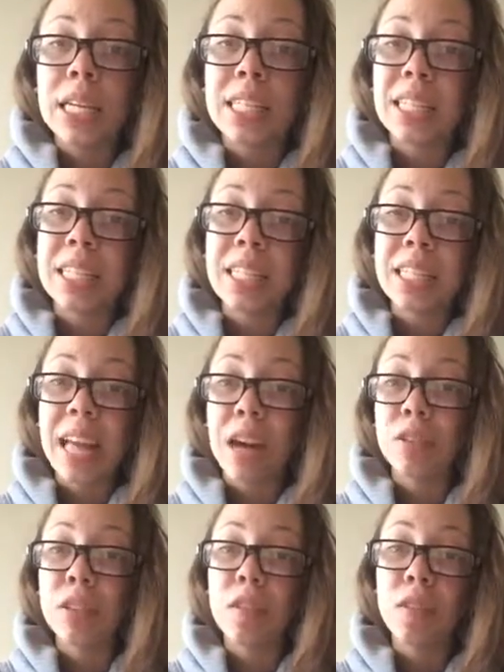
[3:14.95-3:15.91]

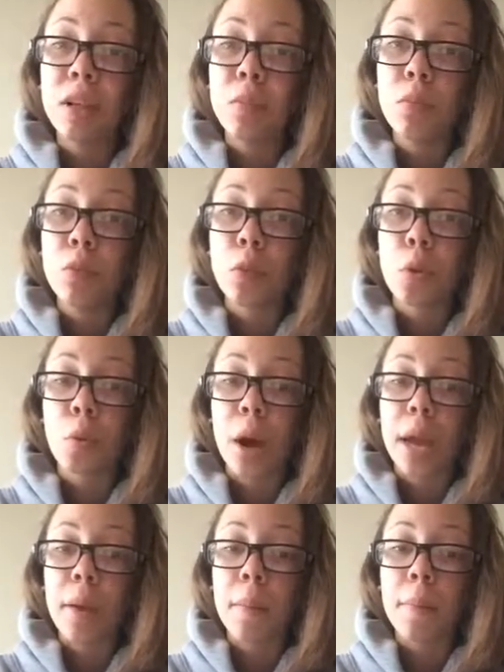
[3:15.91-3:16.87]
60,000 of them were
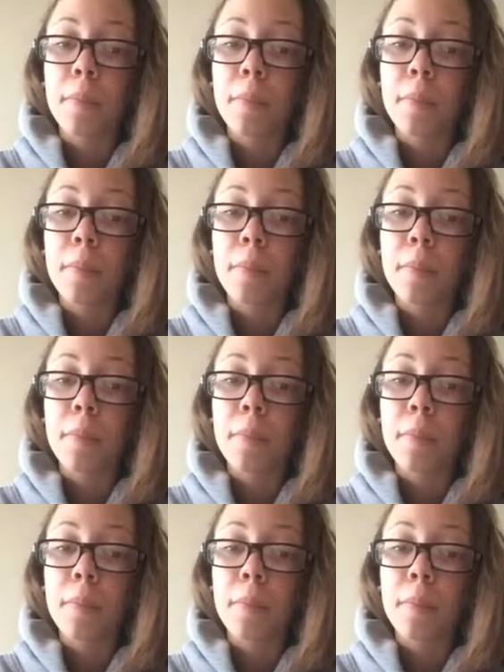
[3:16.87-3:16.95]
white.